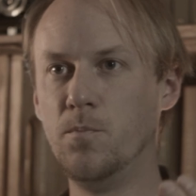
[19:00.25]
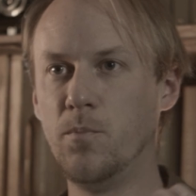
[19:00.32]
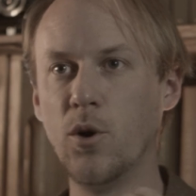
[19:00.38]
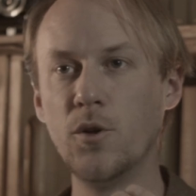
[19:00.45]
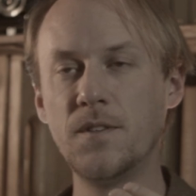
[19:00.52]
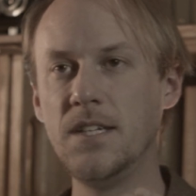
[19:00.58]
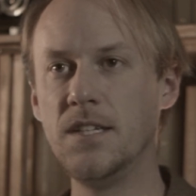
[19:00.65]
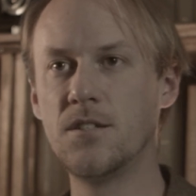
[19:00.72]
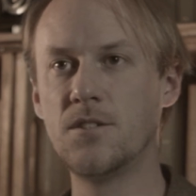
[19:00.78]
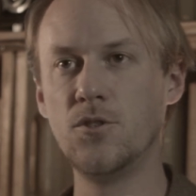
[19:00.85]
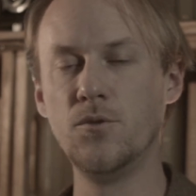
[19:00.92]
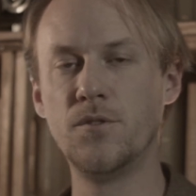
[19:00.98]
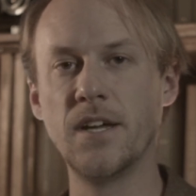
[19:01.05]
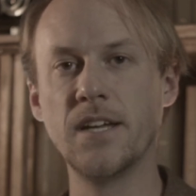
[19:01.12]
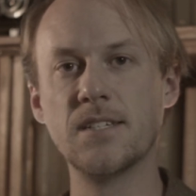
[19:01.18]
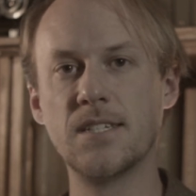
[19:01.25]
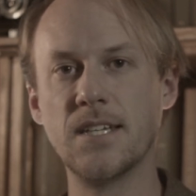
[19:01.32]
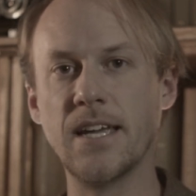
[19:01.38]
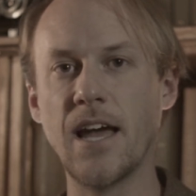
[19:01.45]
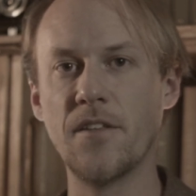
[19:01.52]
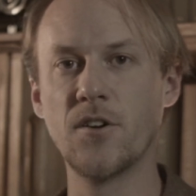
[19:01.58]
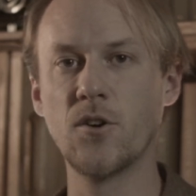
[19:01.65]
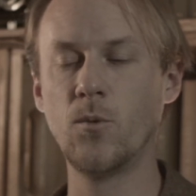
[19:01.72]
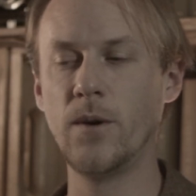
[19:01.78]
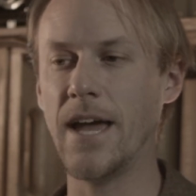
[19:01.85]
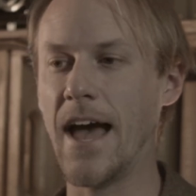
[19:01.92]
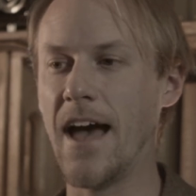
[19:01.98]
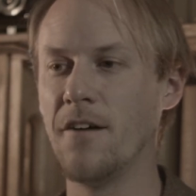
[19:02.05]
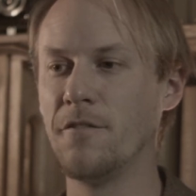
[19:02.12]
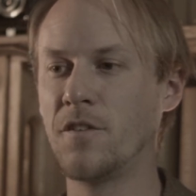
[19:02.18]
put these two things together, we
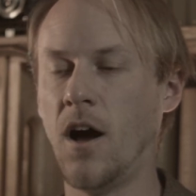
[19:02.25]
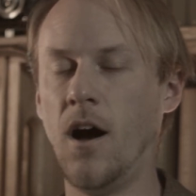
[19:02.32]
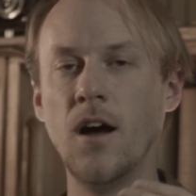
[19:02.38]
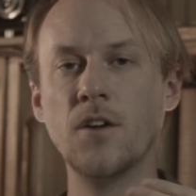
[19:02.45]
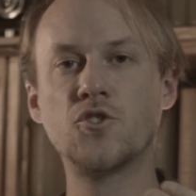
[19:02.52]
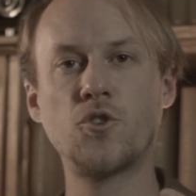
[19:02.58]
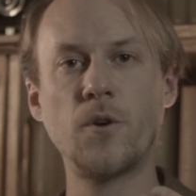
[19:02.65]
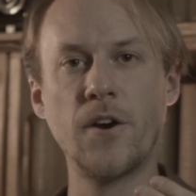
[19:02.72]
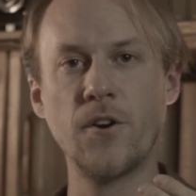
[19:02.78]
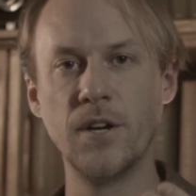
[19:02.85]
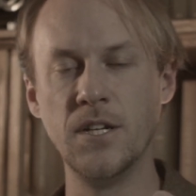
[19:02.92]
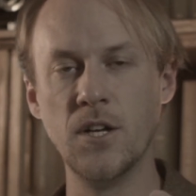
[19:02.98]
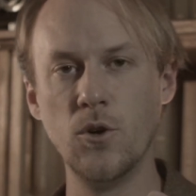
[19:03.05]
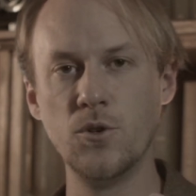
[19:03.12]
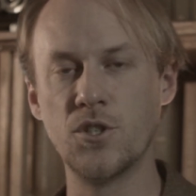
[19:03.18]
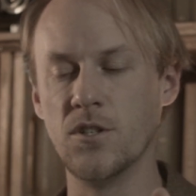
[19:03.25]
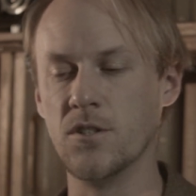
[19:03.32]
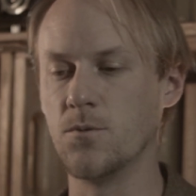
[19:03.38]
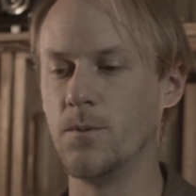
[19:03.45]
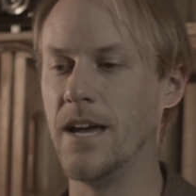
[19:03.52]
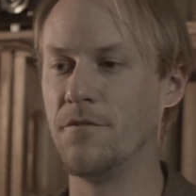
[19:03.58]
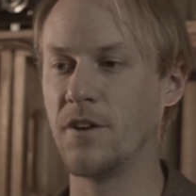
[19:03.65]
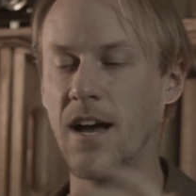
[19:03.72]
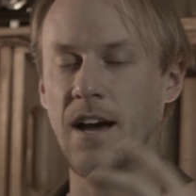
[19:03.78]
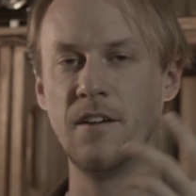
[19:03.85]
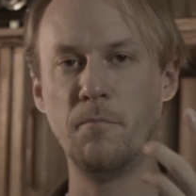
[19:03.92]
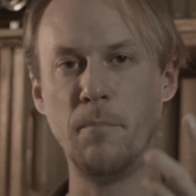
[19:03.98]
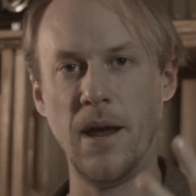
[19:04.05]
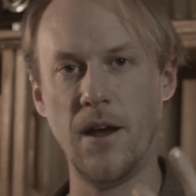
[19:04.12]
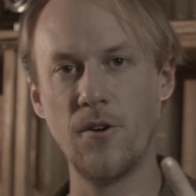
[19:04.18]
have contrary notions. We have a kind
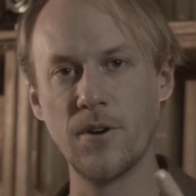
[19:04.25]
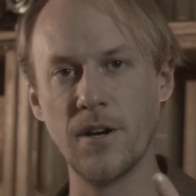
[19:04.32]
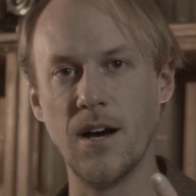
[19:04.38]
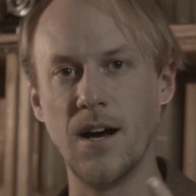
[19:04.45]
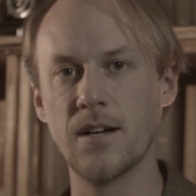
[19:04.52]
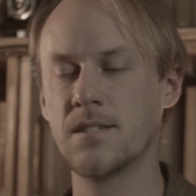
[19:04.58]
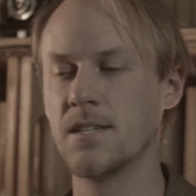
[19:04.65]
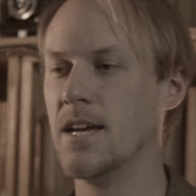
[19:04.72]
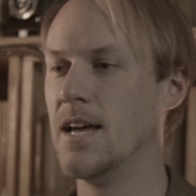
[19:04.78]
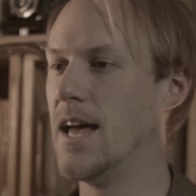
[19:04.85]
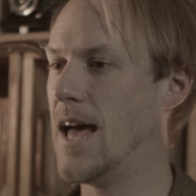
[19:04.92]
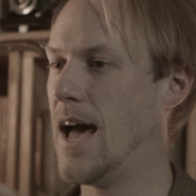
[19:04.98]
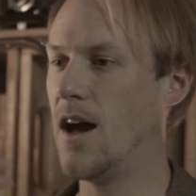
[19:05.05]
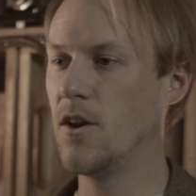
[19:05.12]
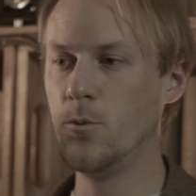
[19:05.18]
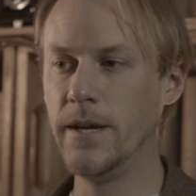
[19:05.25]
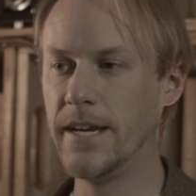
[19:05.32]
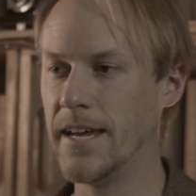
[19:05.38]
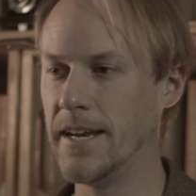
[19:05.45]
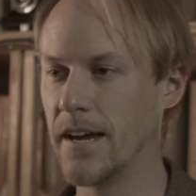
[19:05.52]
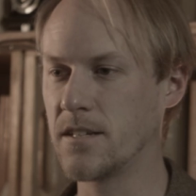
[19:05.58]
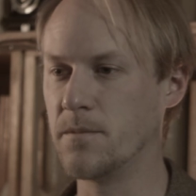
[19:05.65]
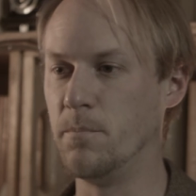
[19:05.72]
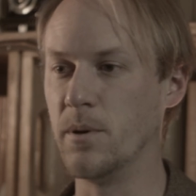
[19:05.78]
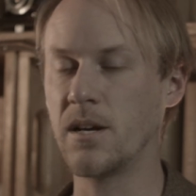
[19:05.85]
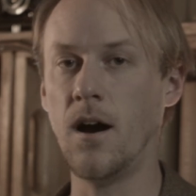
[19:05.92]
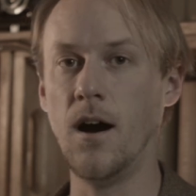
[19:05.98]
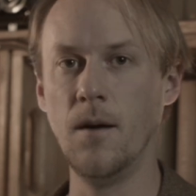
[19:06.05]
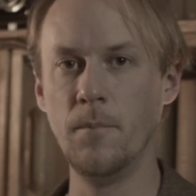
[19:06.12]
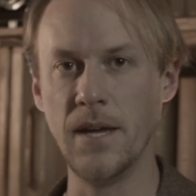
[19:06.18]
of paradox. How do we connect
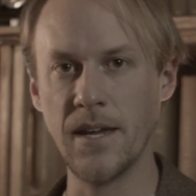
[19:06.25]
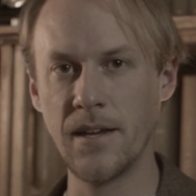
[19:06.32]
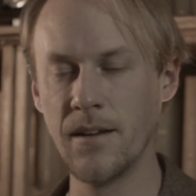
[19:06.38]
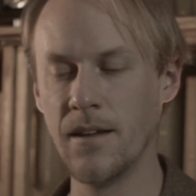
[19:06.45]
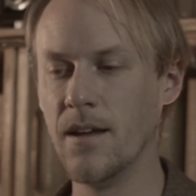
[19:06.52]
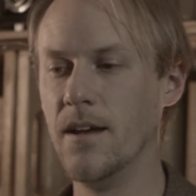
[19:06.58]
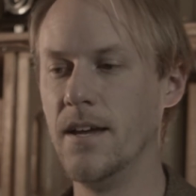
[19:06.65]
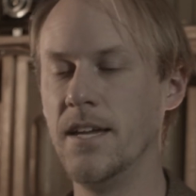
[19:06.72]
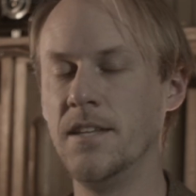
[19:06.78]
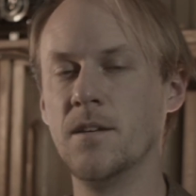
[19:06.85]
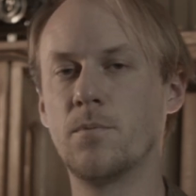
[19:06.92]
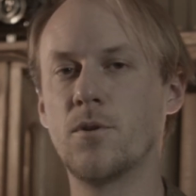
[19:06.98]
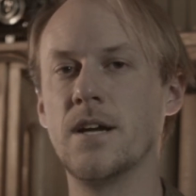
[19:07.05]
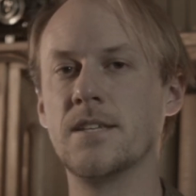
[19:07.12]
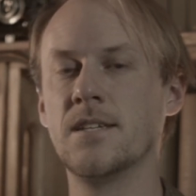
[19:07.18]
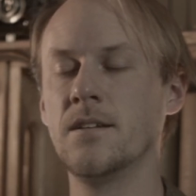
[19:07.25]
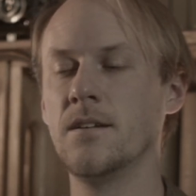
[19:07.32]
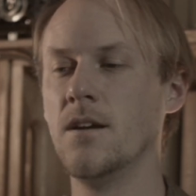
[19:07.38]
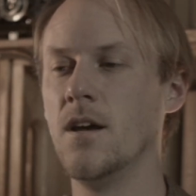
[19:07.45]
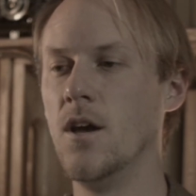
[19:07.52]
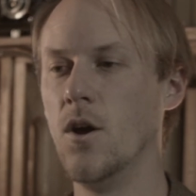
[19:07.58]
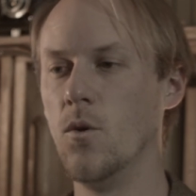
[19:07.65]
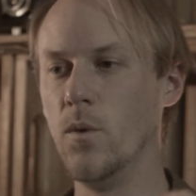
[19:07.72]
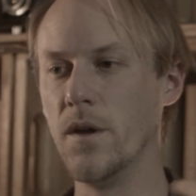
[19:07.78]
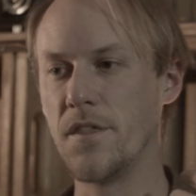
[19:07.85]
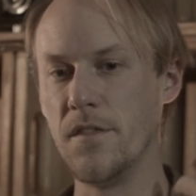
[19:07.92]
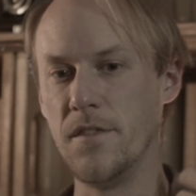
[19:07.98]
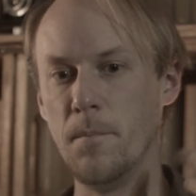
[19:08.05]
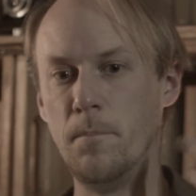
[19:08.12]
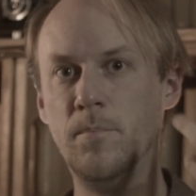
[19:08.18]
becoming in the present
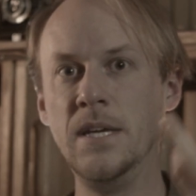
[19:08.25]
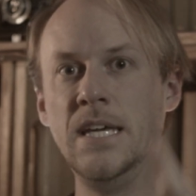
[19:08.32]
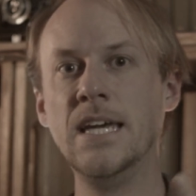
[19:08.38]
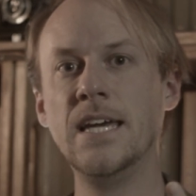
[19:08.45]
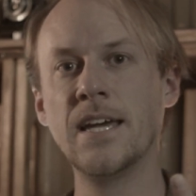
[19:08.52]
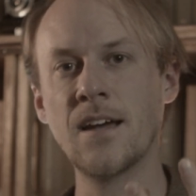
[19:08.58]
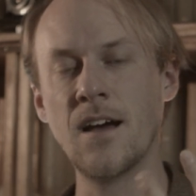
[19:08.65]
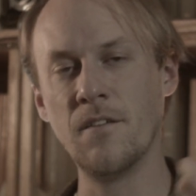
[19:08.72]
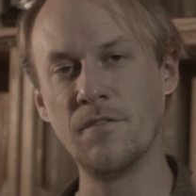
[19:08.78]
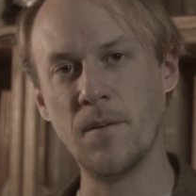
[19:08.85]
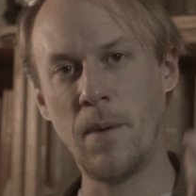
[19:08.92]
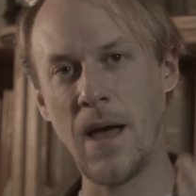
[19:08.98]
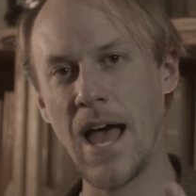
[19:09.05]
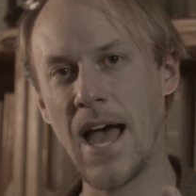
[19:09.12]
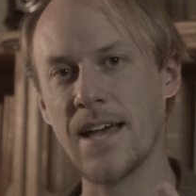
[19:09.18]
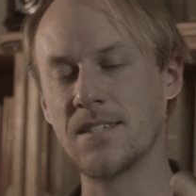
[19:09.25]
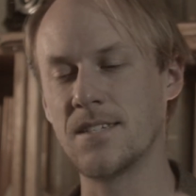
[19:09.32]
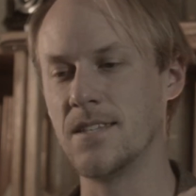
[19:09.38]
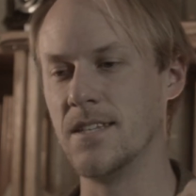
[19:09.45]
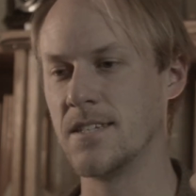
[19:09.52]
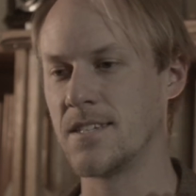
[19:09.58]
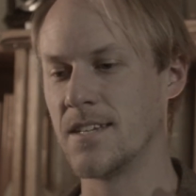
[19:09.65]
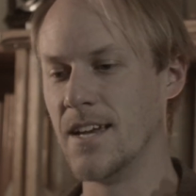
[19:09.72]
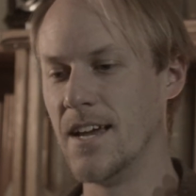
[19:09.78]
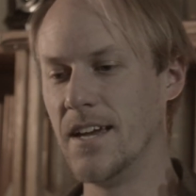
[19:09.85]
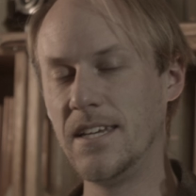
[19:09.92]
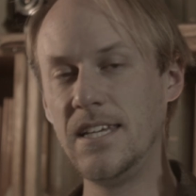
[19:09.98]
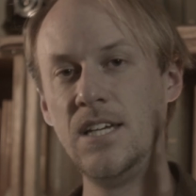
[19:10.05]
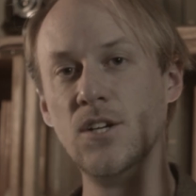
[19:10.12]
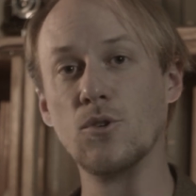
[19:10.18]
with the being of the past, this
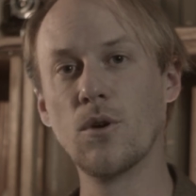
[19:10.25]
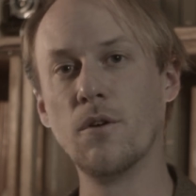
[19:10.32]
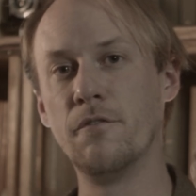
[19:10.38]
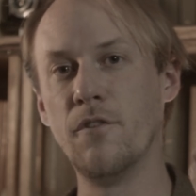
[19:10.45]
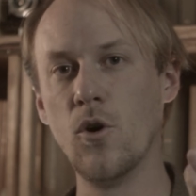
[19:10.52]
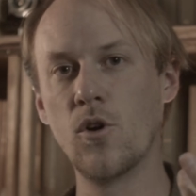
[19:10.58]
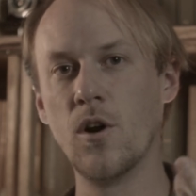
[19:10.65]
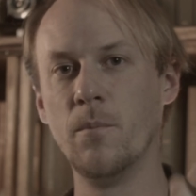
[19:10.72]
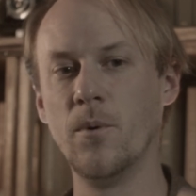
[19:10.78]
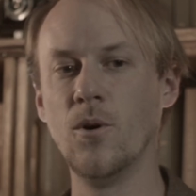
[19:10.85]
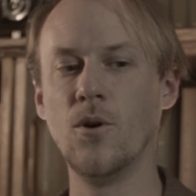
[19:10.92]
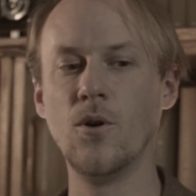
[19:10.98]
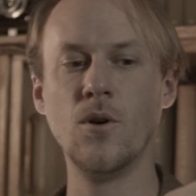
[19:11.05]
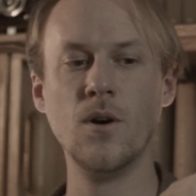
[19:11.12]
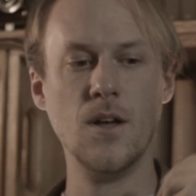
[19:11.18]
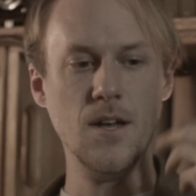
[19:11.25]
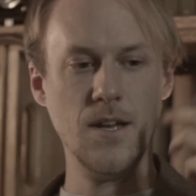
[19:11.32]
irrevocable,